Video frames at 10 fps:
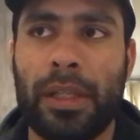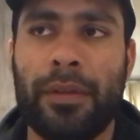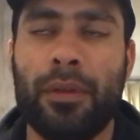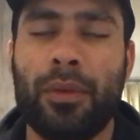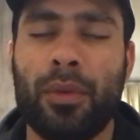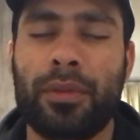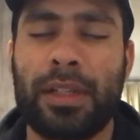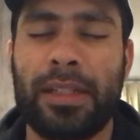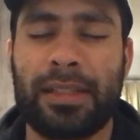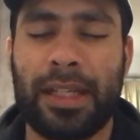Leave your thoughts,
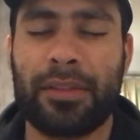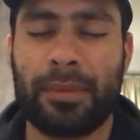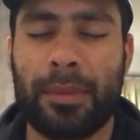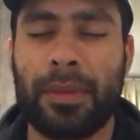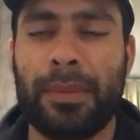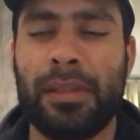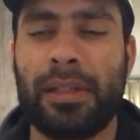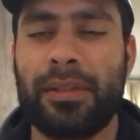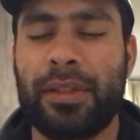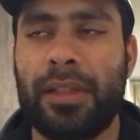guys. And guys, remember to please
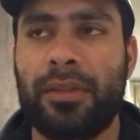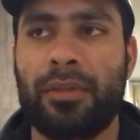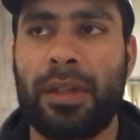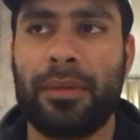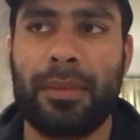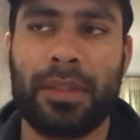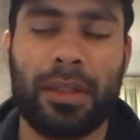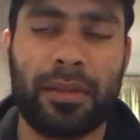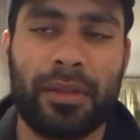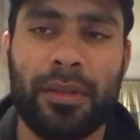like, share and subscribe to my
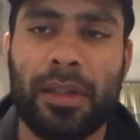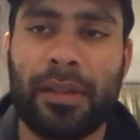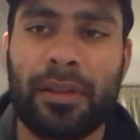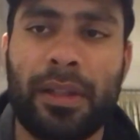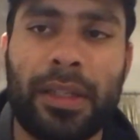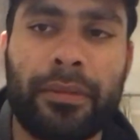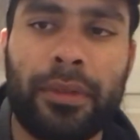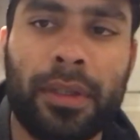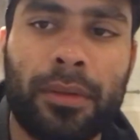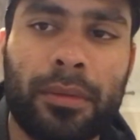channel. I'll see you guys in the next
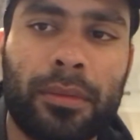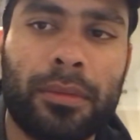video.